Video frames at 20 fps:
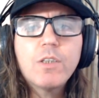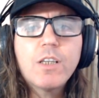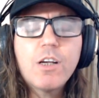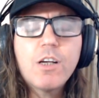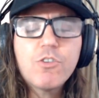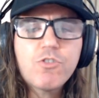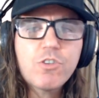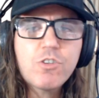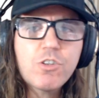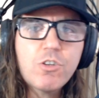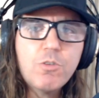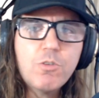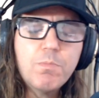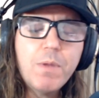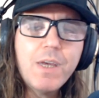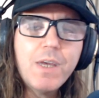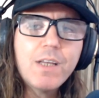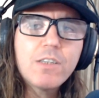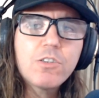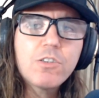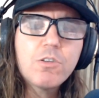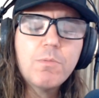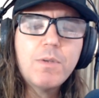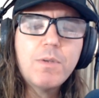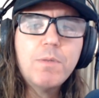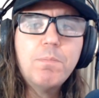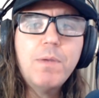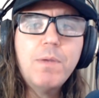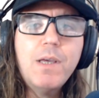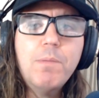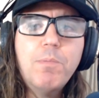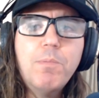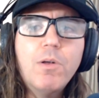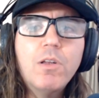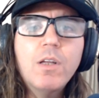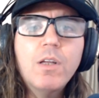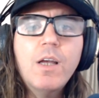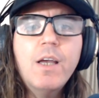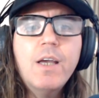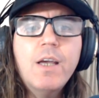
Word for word: The country's too big. It's too many people.